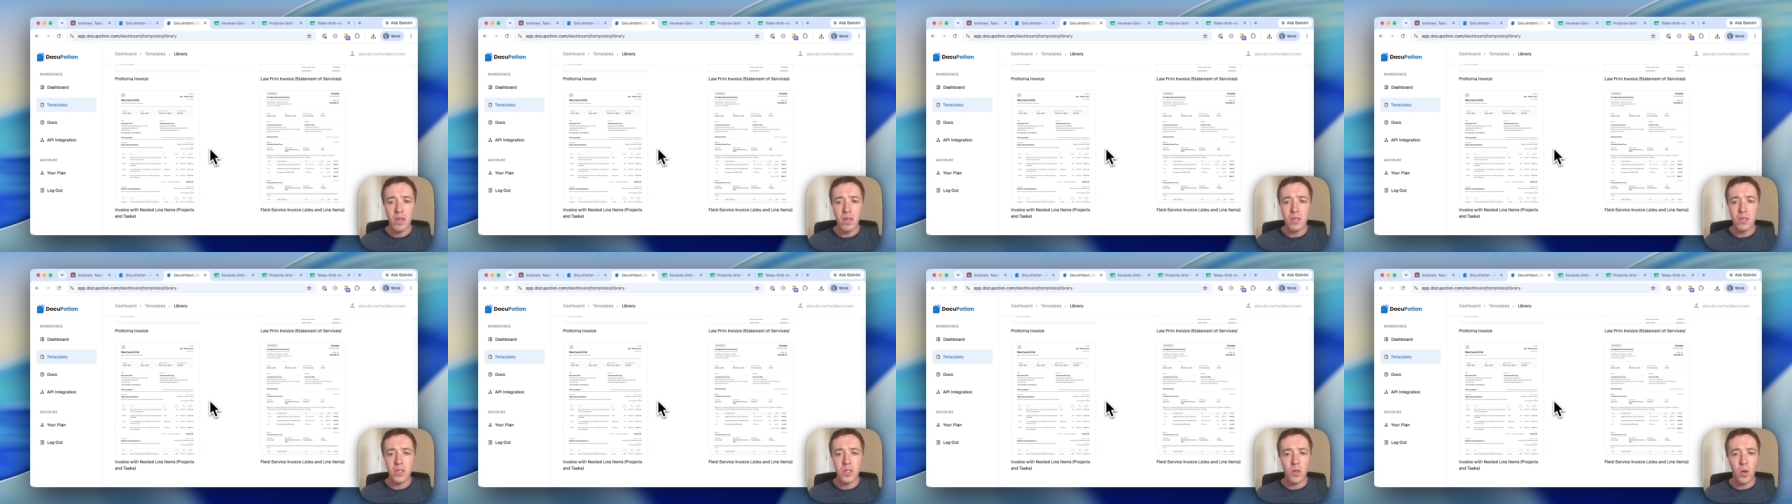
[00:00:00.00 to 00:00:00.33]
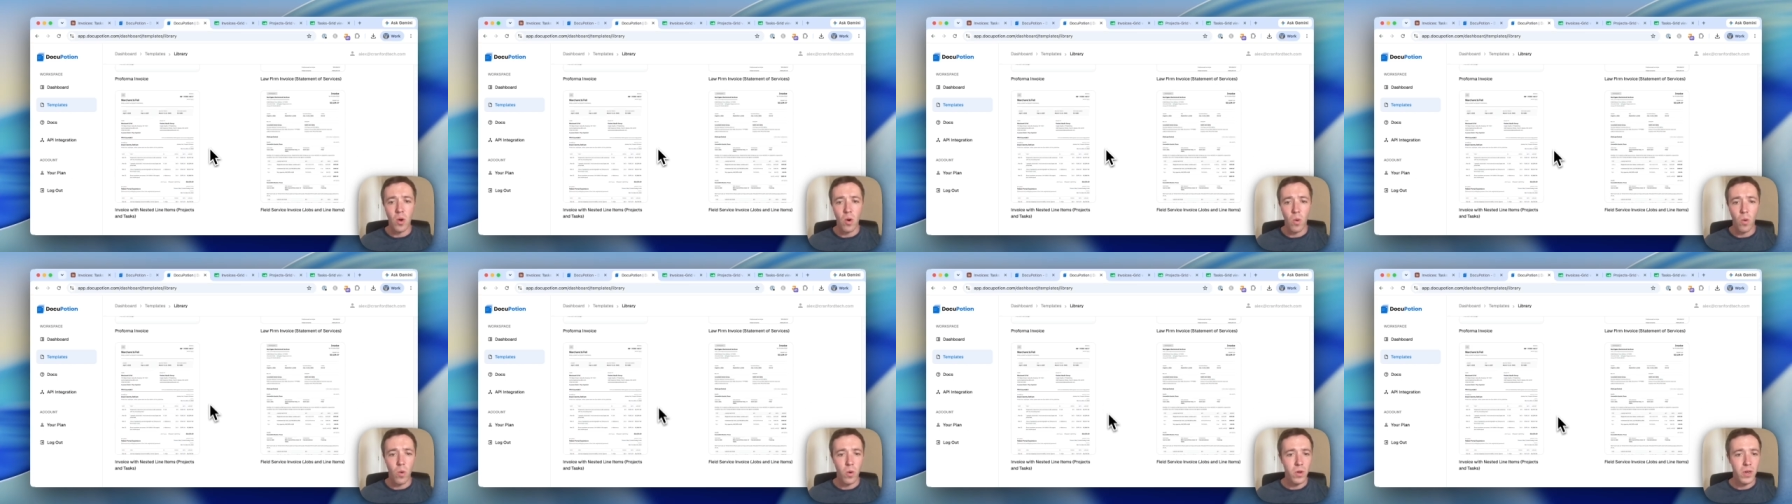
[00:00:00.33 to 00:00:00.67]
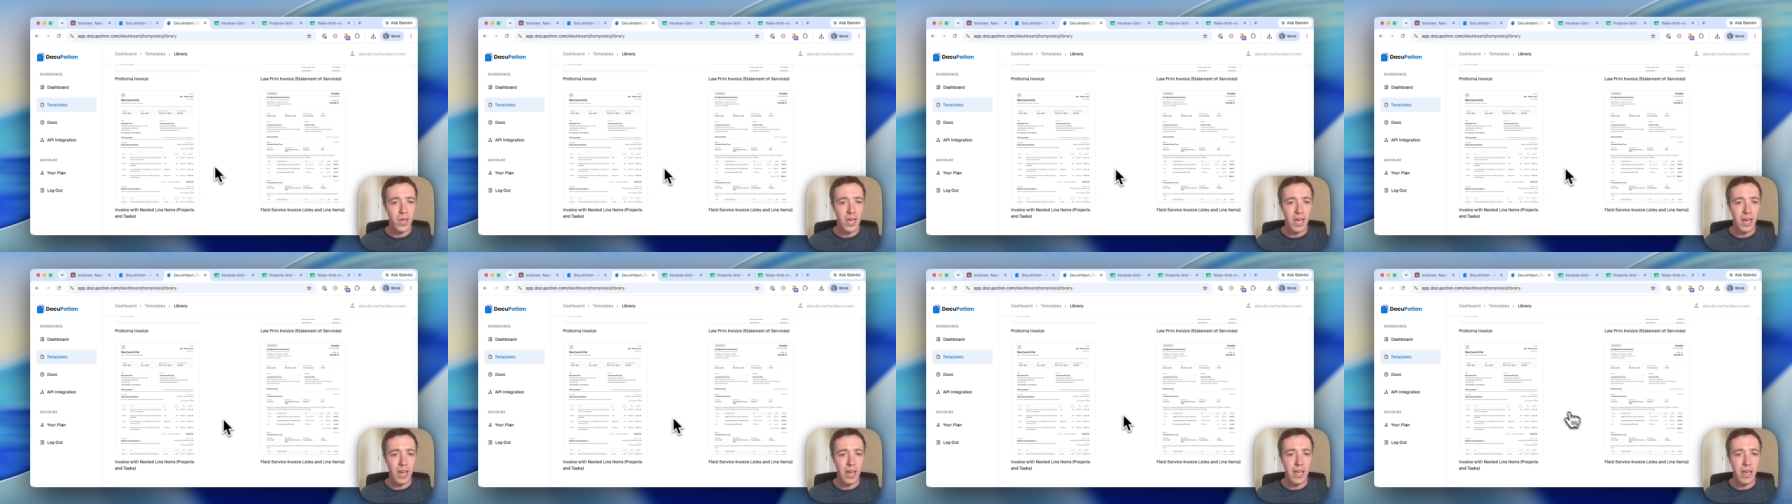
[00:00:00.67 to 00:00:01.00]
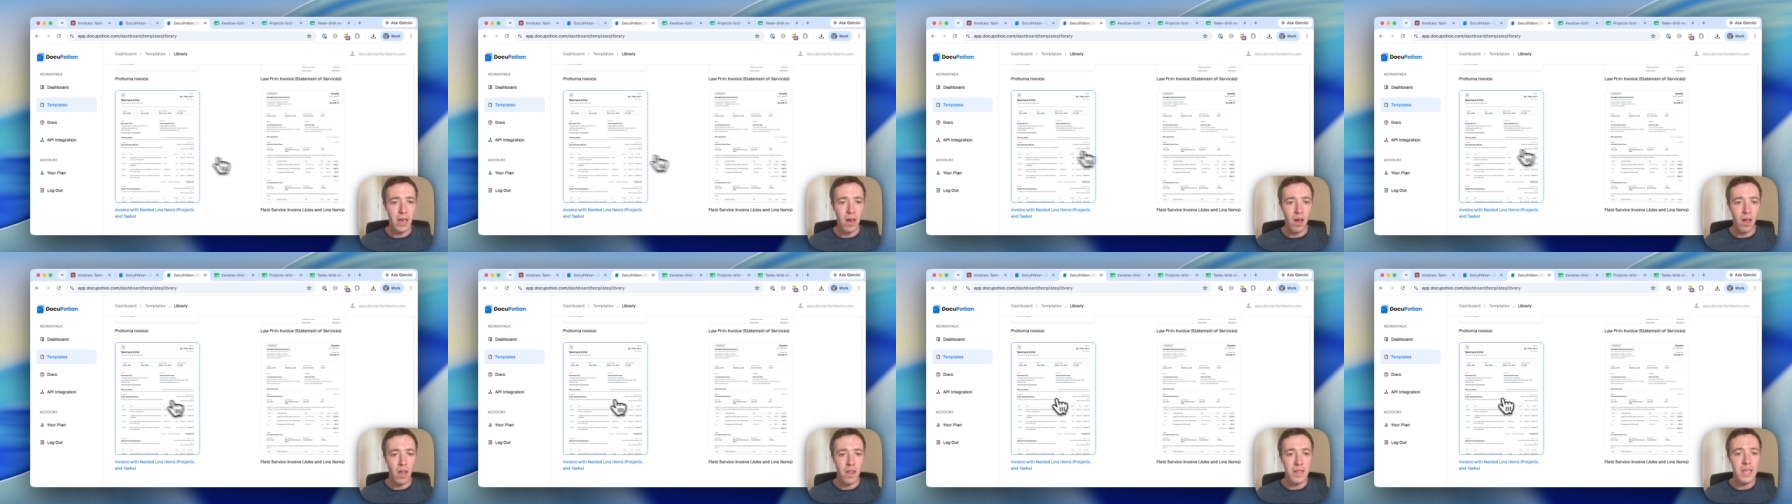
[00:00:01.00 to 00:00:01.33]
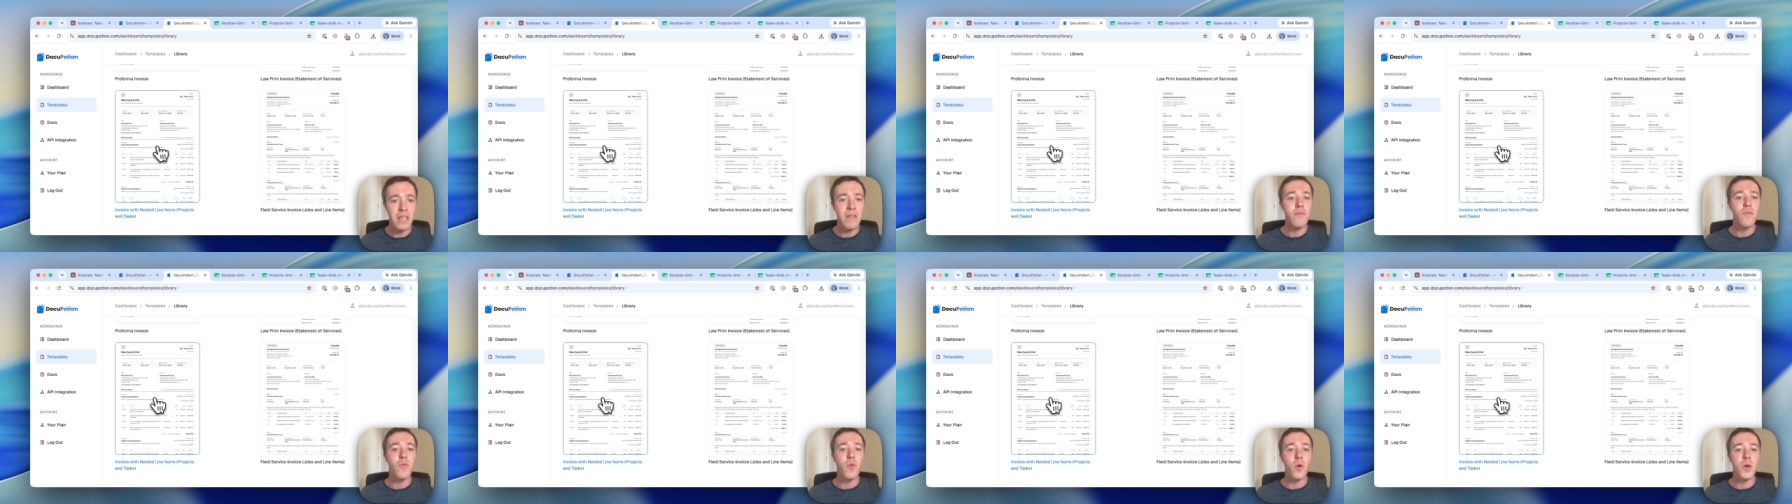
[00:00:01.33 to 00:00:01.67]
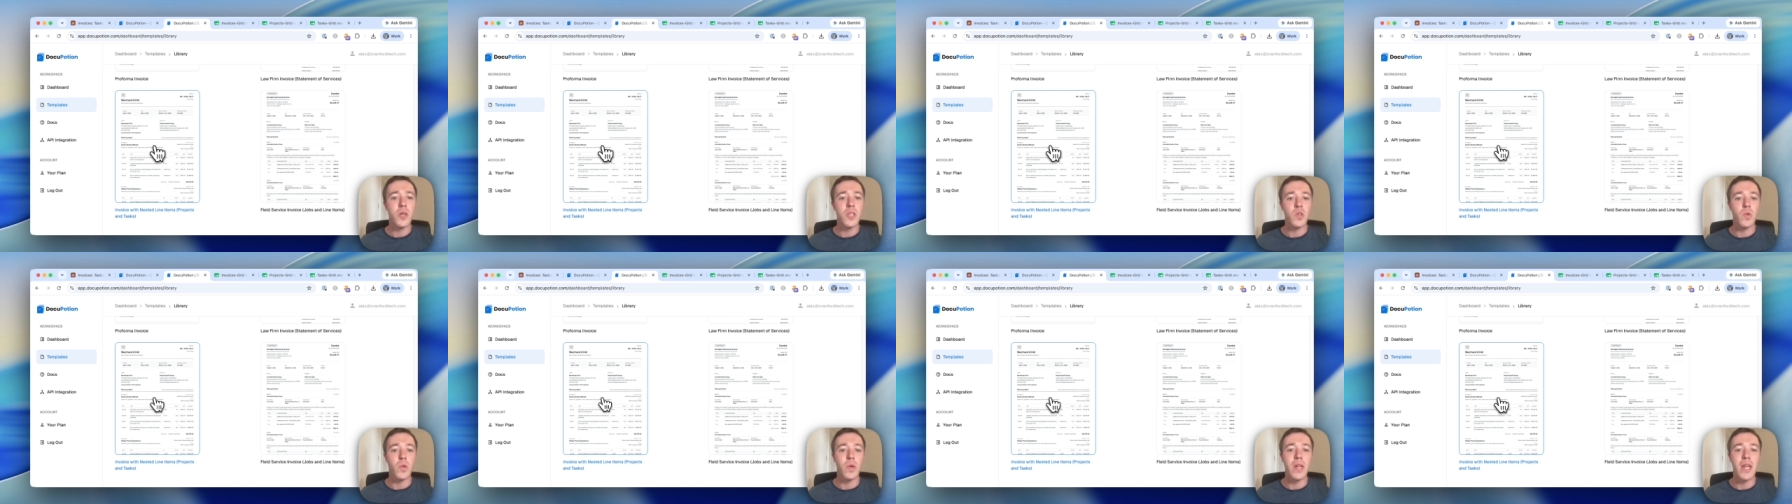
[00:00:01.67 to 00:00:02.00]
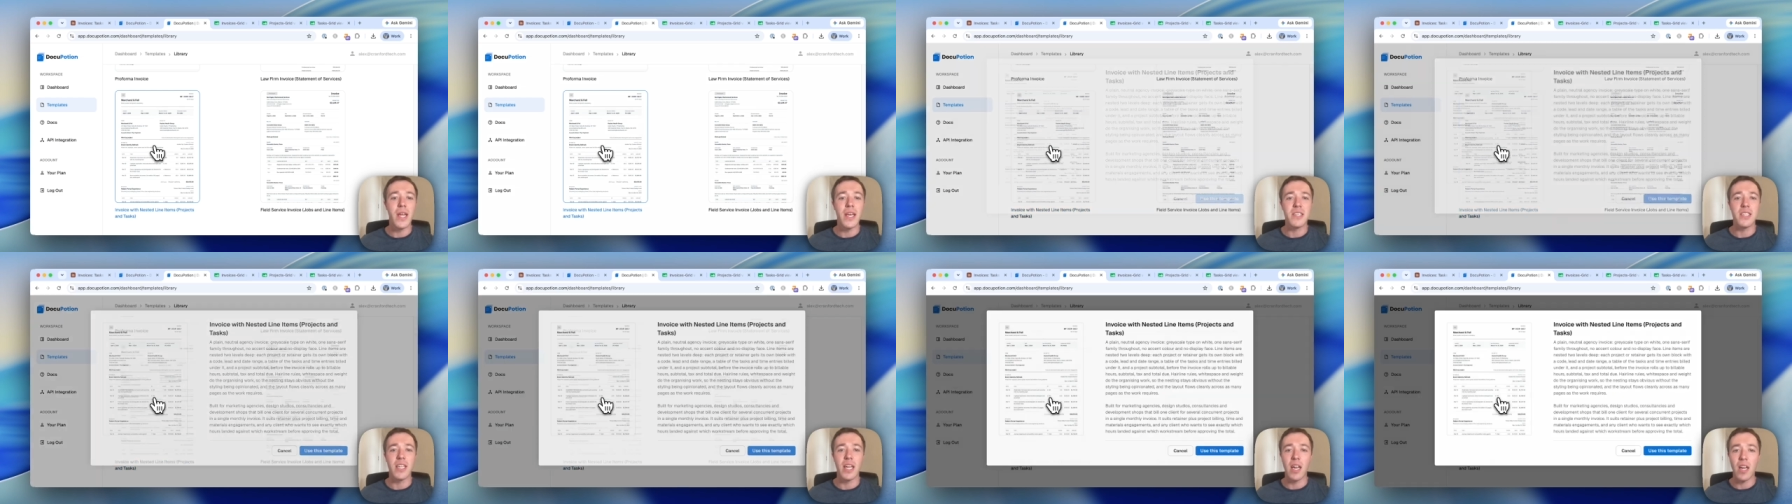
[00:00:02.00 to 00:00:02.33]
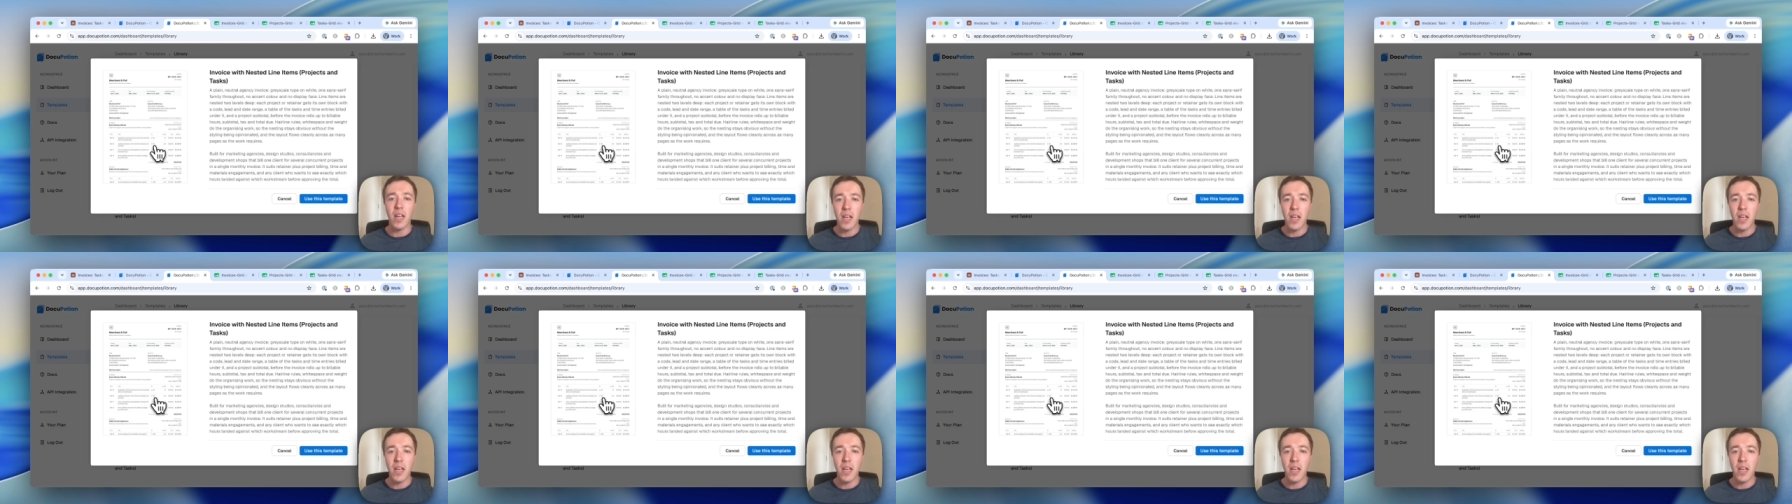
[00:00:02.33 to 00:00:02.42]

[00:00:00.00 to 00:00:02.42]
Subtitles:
So we're going to click on invoice with nested